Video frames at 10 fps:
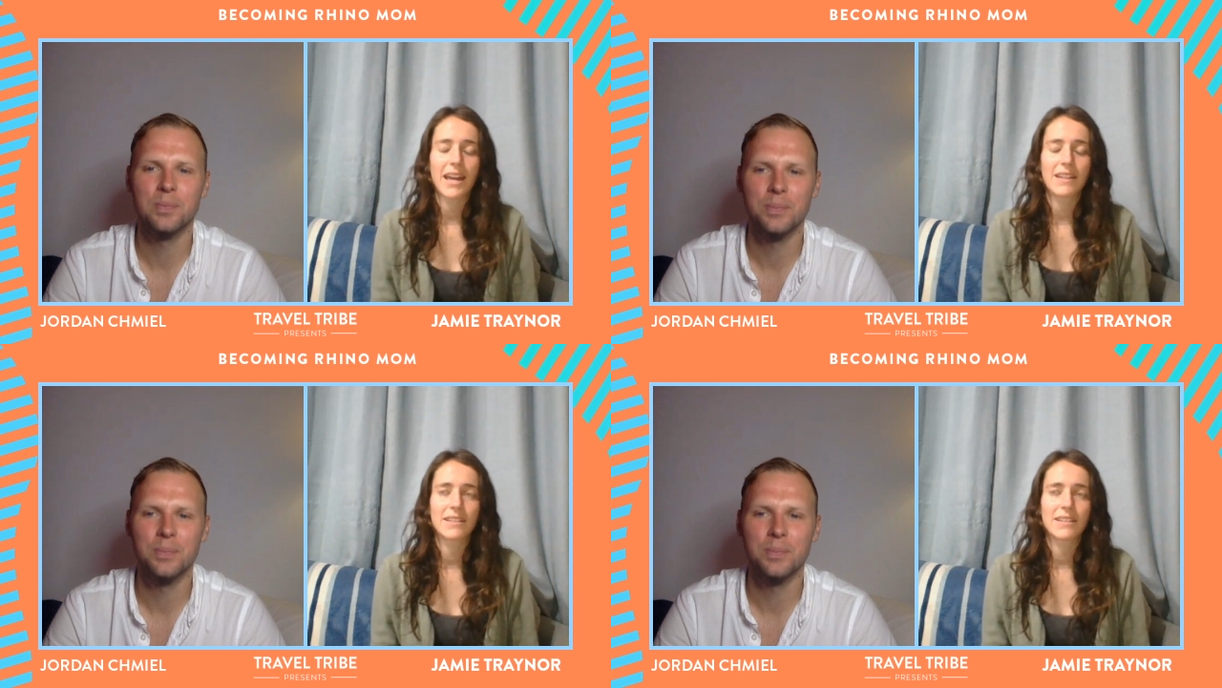
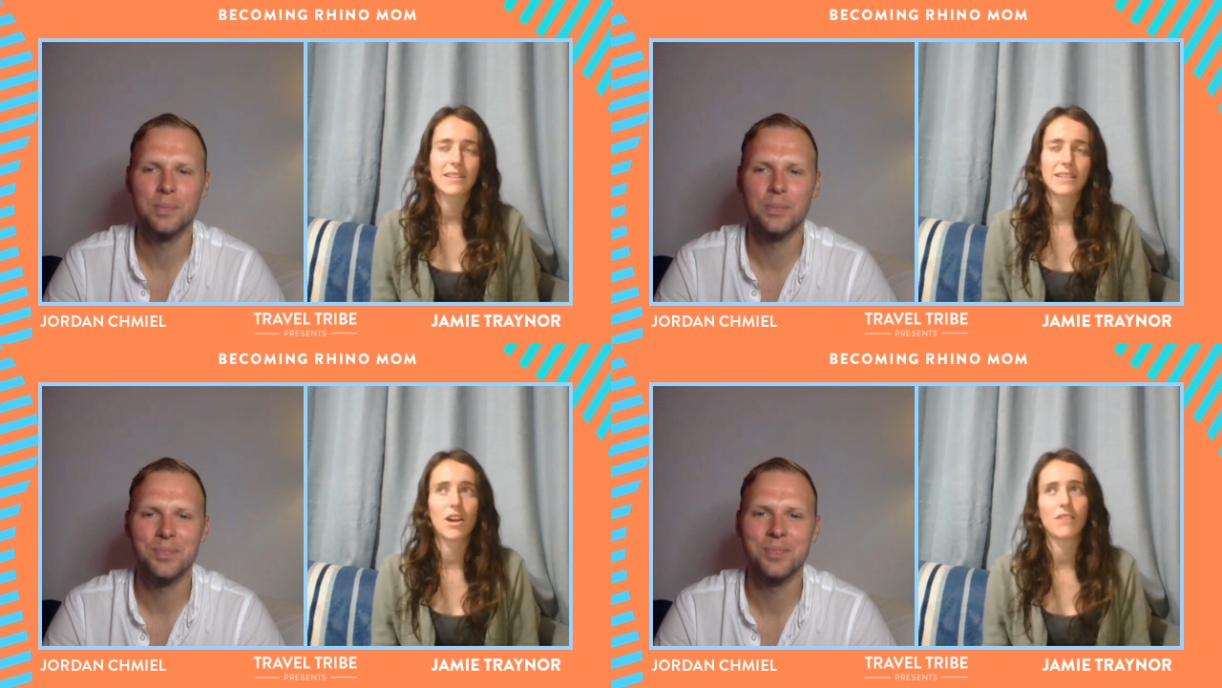
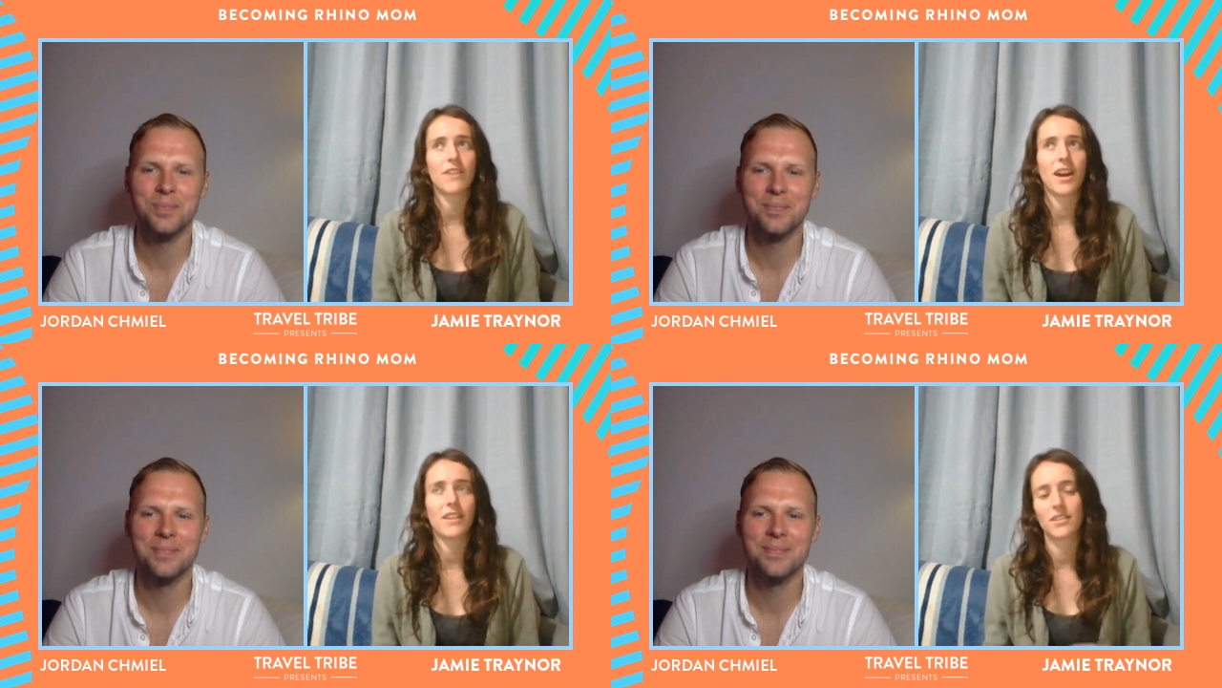Speaker 1: and
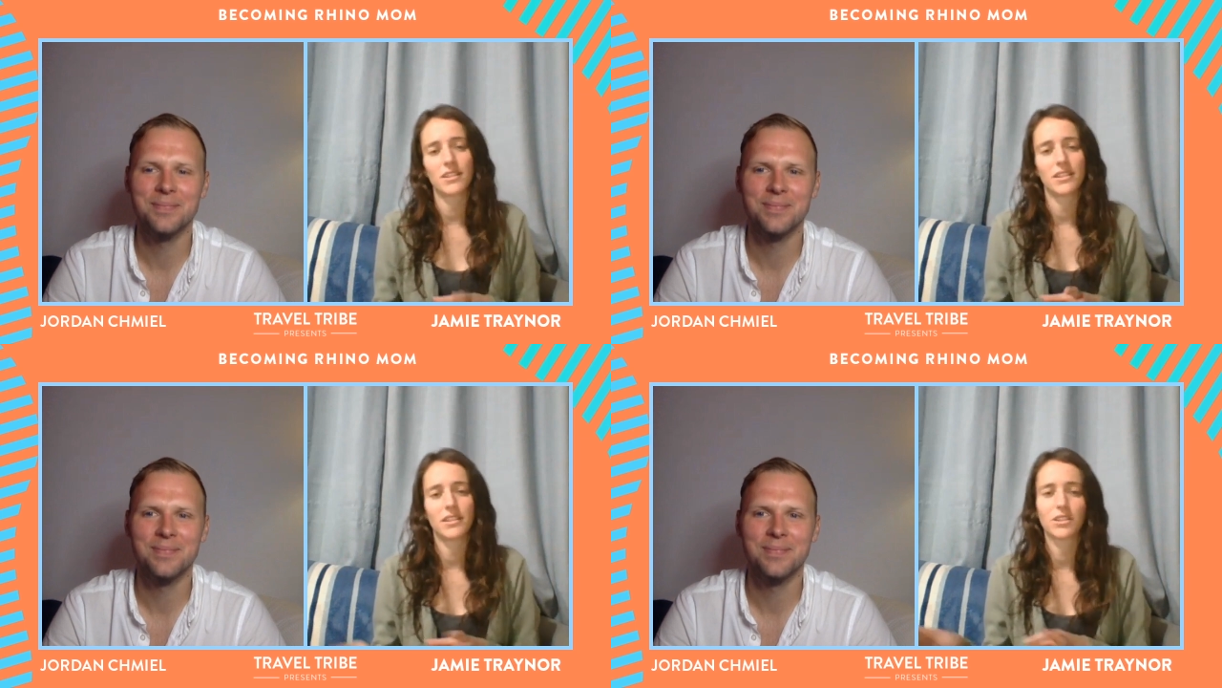a lot of
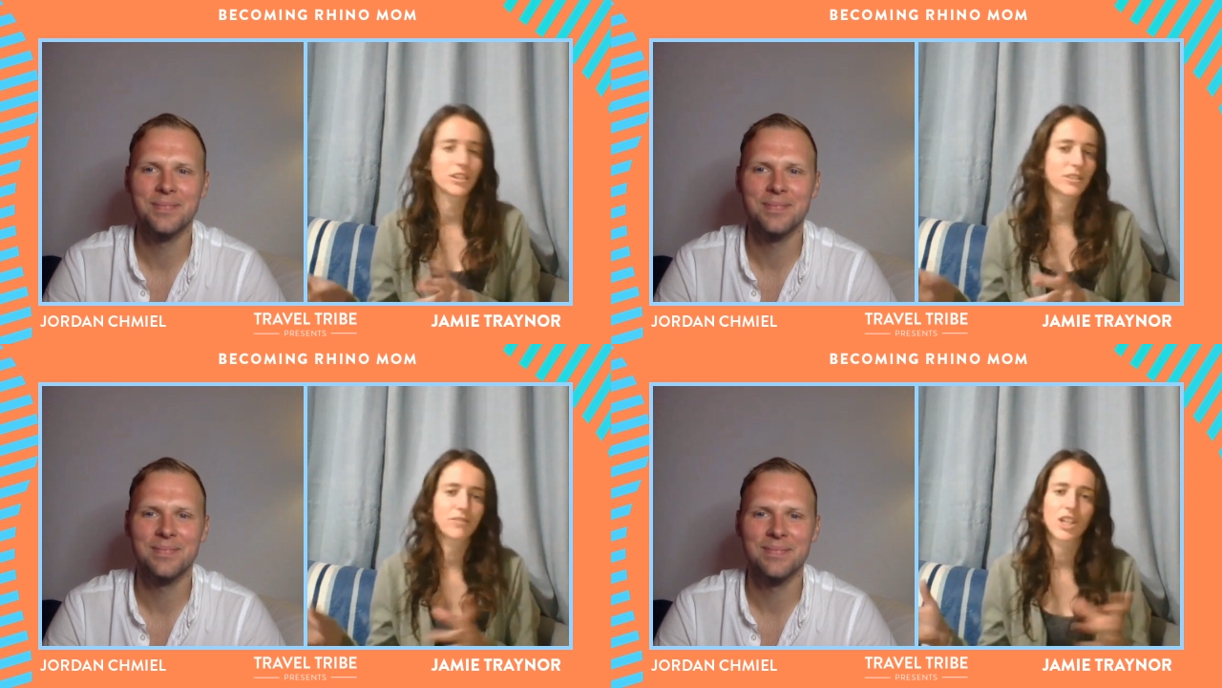other
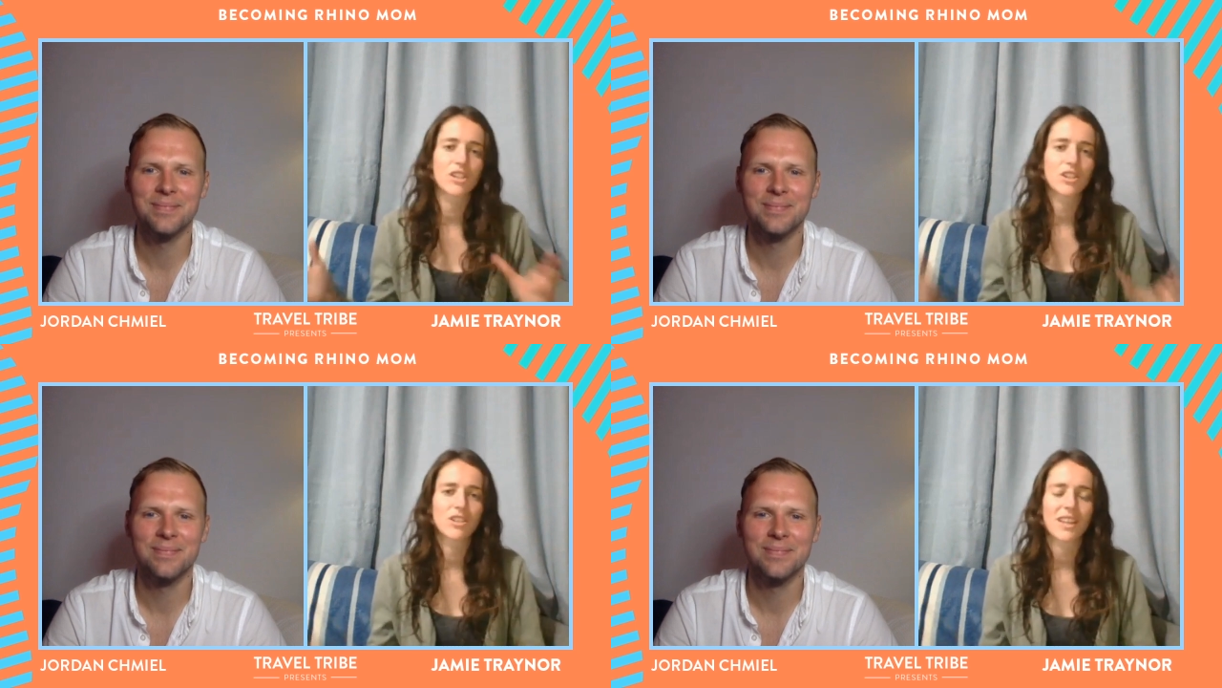little
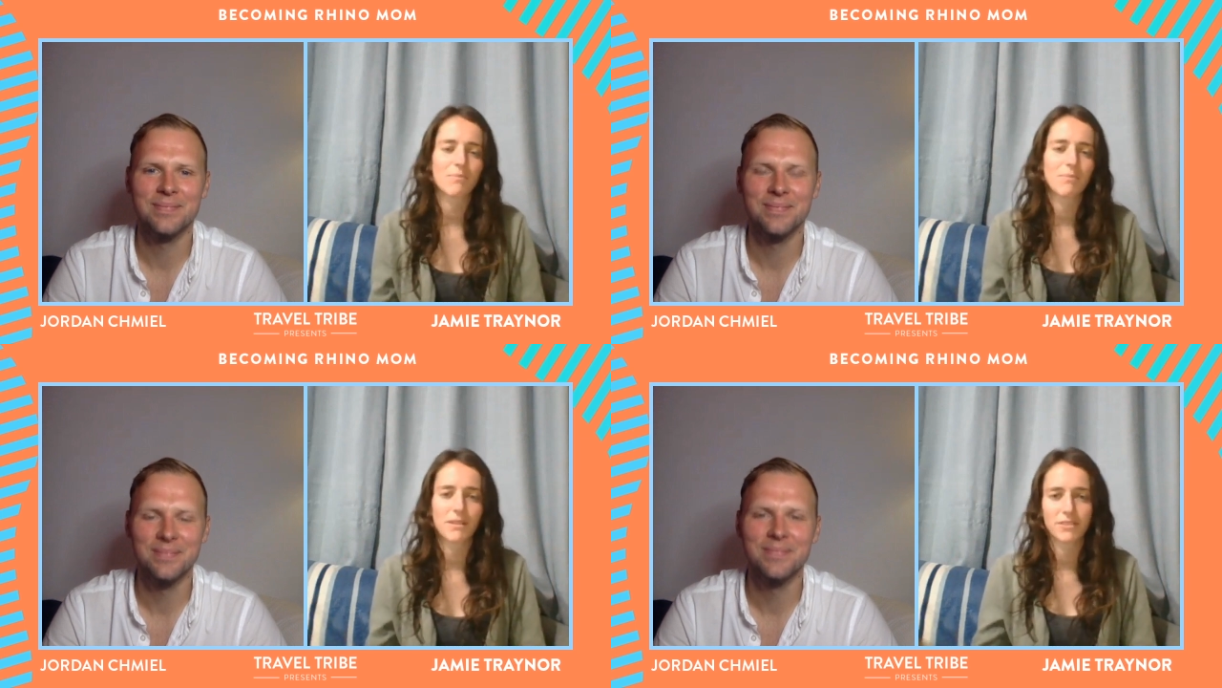
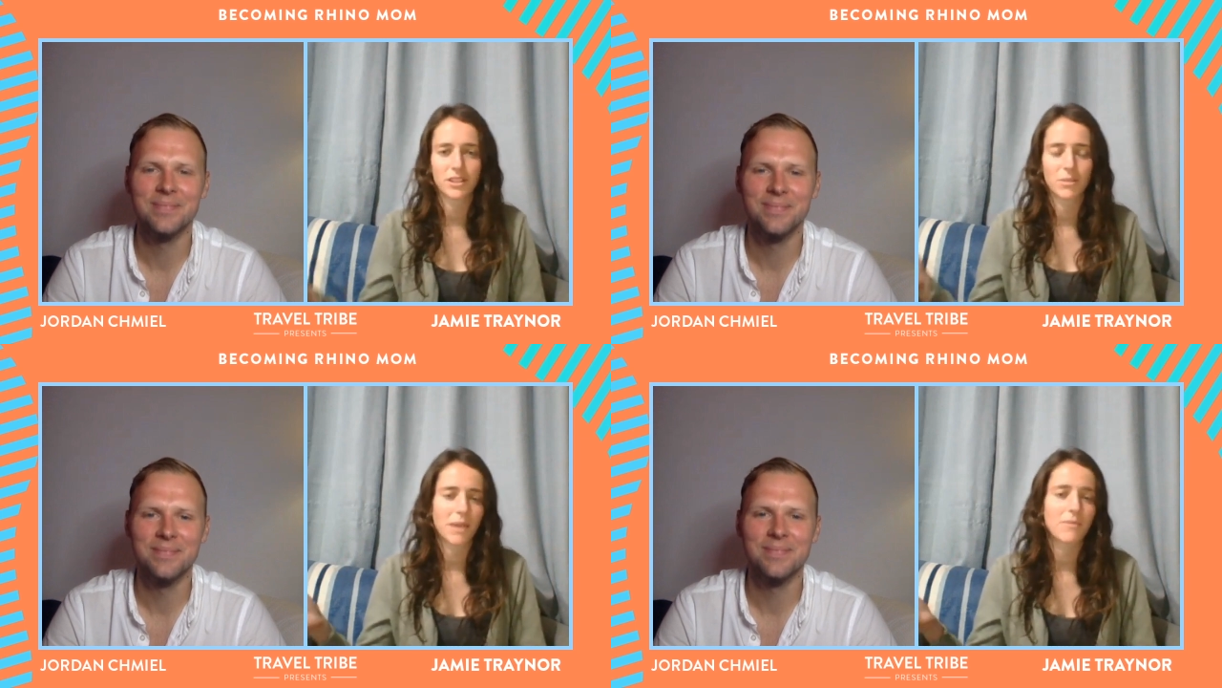creatures like
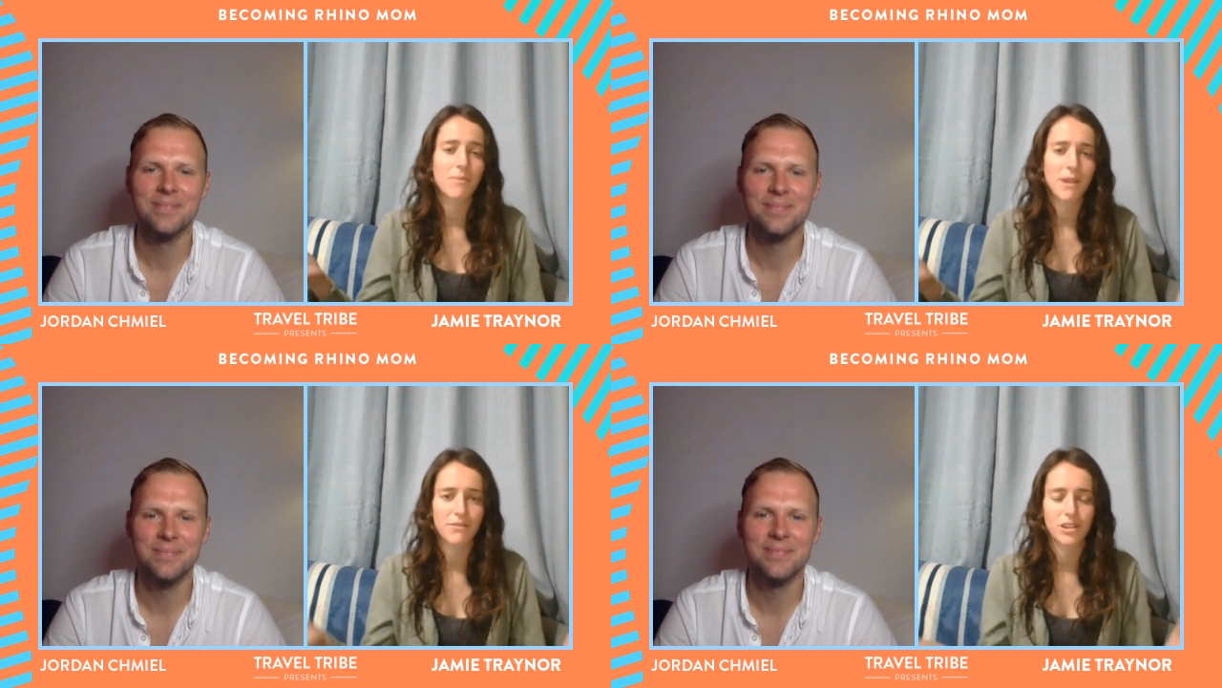buffalo, baby